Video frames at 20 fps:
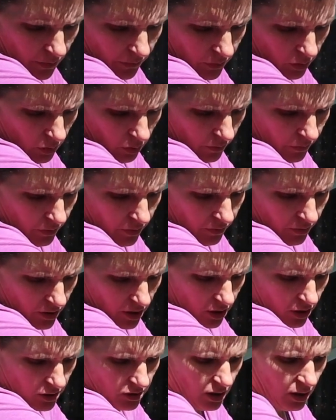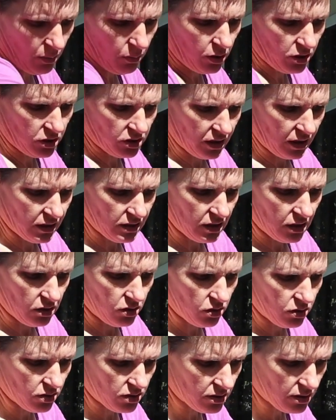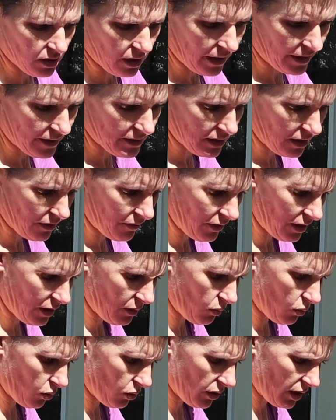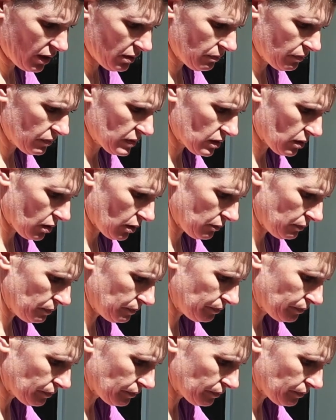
a few of the videos I watched, they did use ACV and water. So